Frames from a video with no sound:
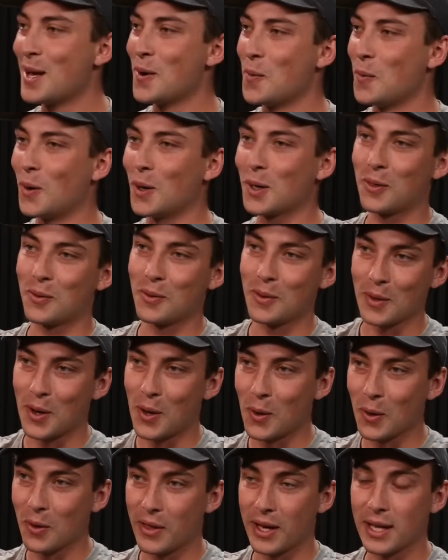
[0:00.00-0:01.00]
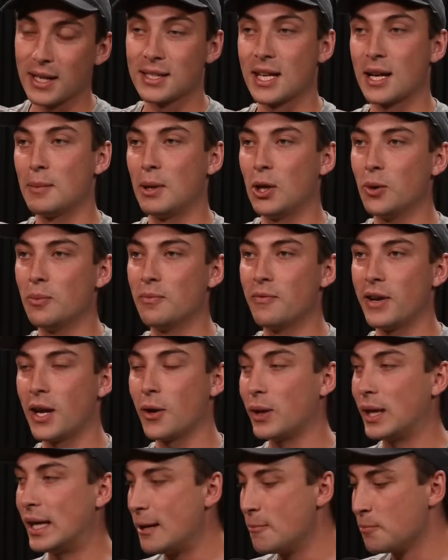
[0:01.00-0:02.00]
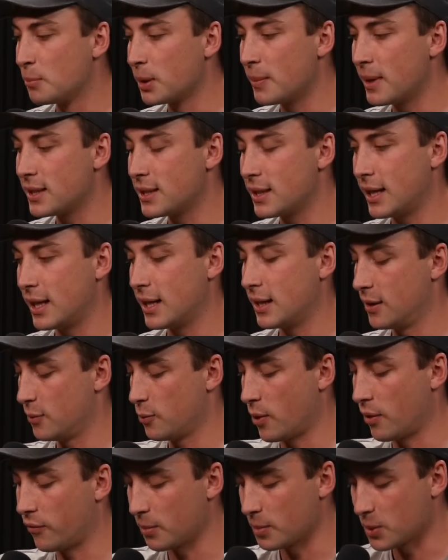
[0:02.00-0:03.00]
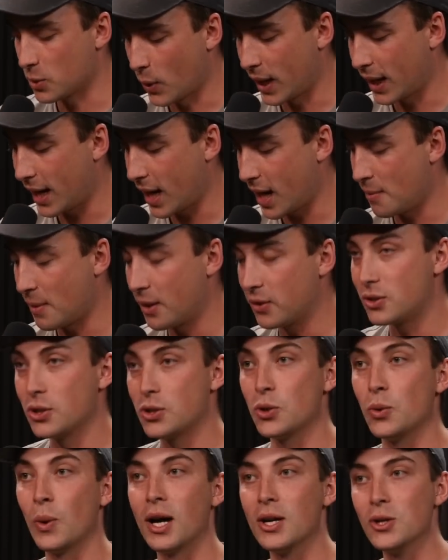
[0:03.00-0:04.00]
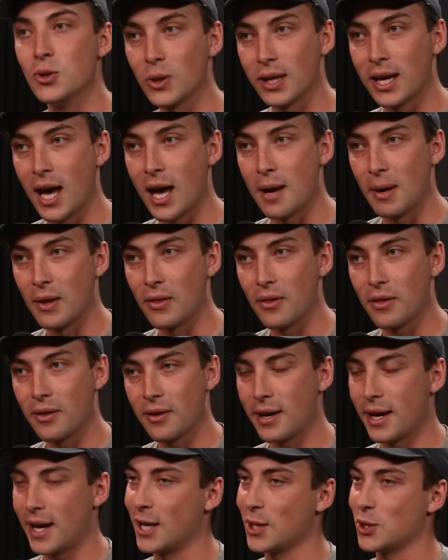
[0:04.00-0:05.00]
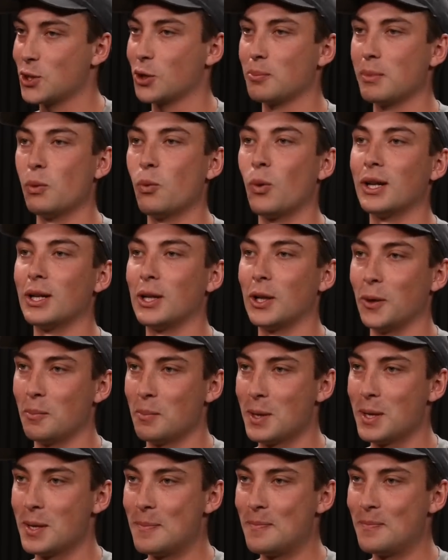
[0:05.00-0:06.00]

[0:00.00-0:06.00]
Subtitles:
Walked through the whole thing, sent him a Loom video. He implemented it, went from 20K a month to 200K a month, and it took me 1 Loom.